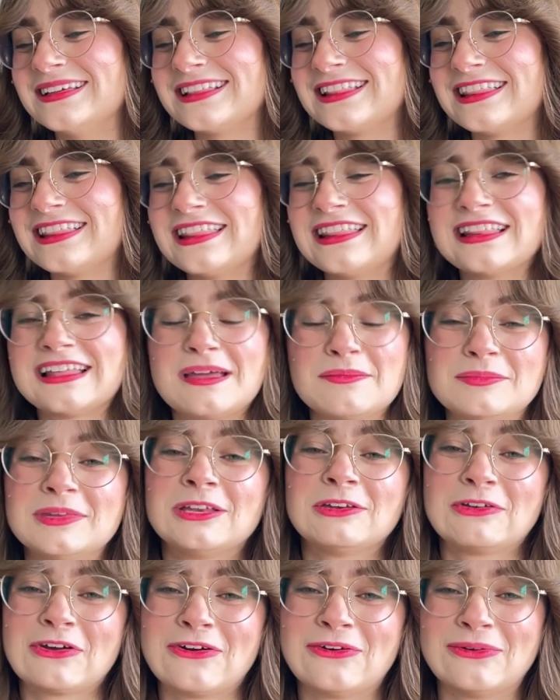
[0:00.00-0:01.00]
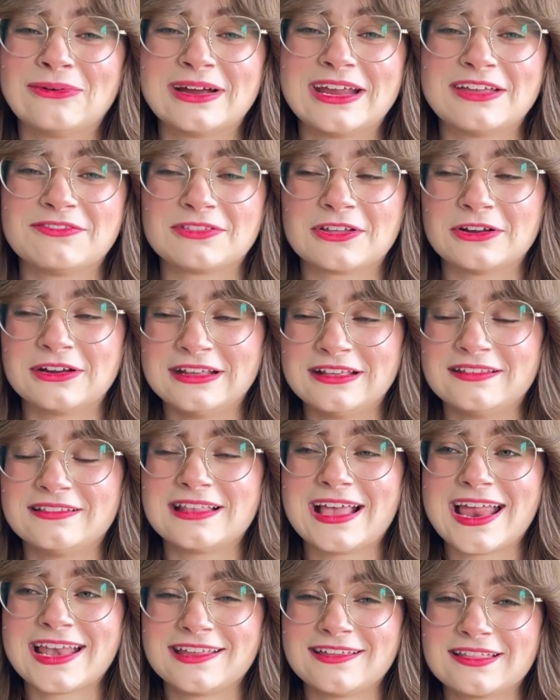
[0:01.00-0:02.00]
Let me know if there is
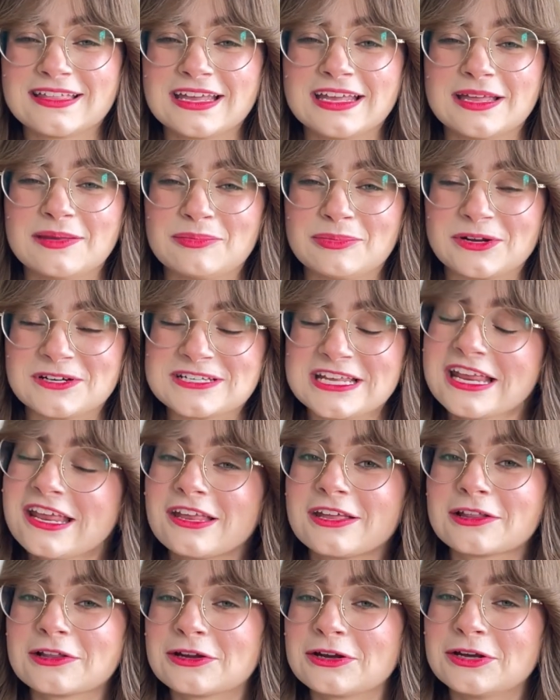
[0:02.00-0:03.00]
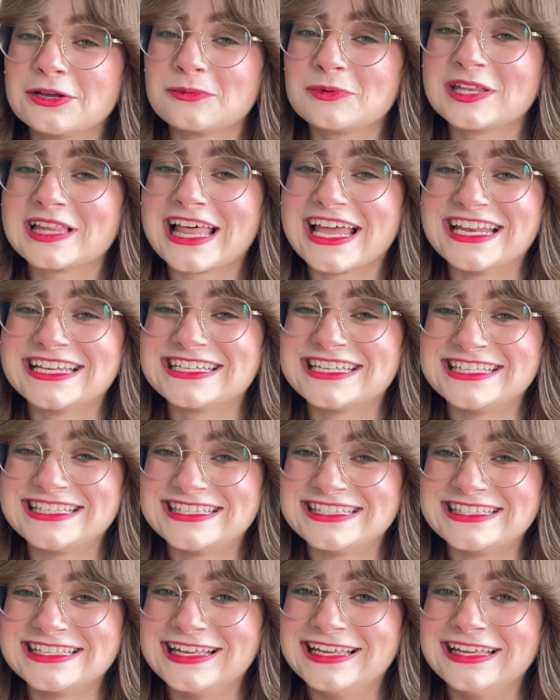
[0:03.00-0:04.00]
anything in particular you would like to
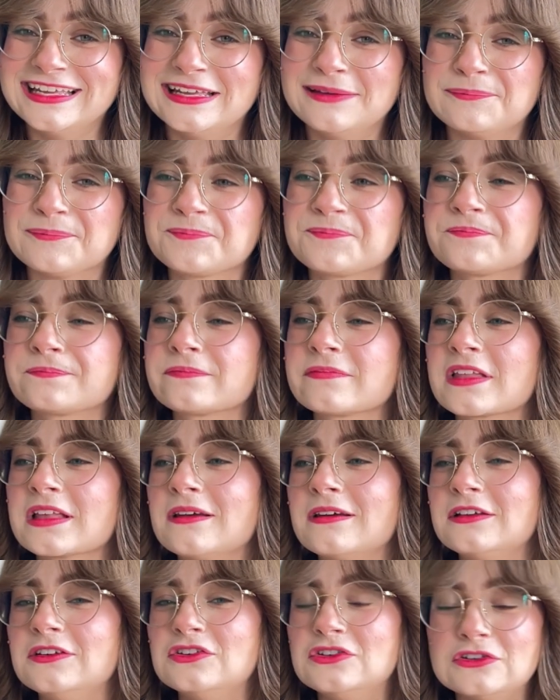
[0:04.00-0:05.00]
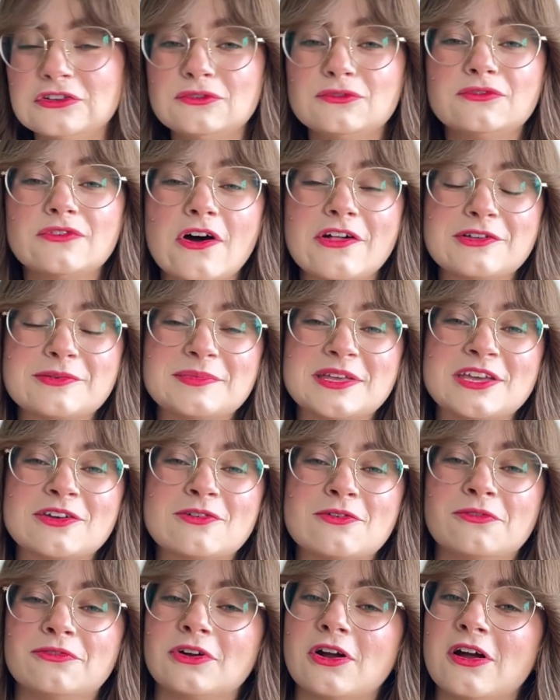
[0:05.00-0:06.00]
see. Do follow me
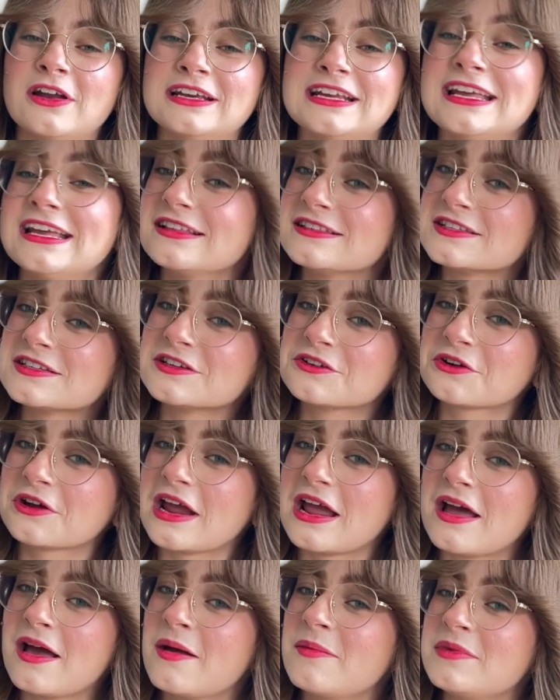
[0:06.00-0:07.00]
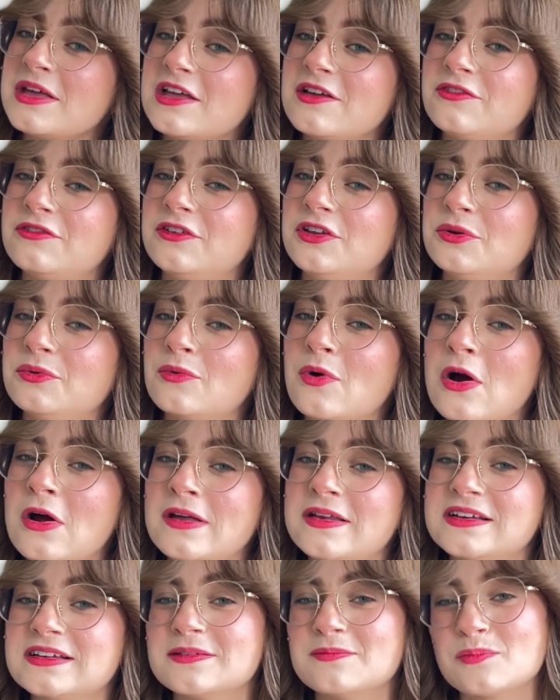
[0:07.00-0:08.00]
over on Instagram if you want
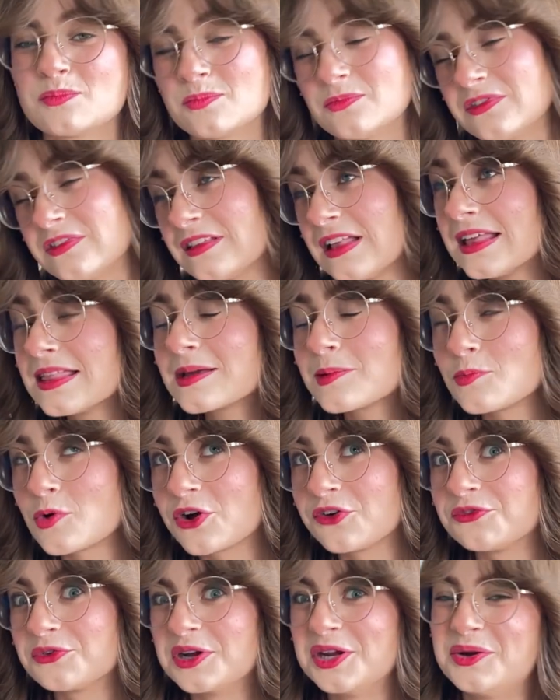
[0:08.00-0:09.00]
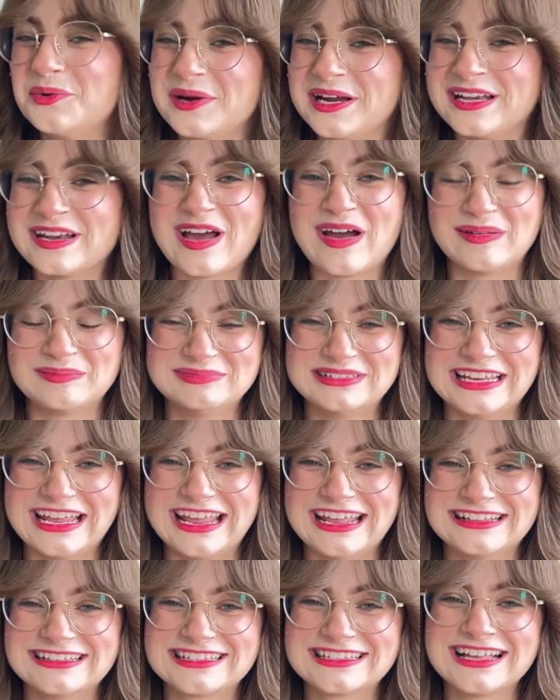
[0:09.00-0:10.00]
slightly more frequent
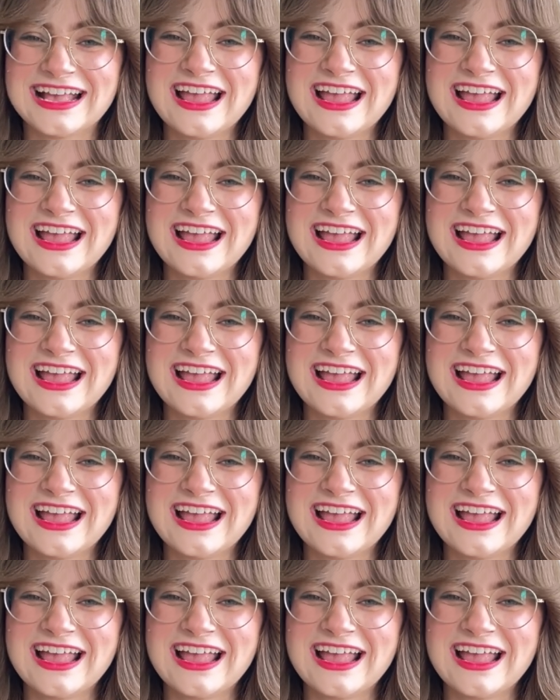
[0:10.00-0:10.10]
updates.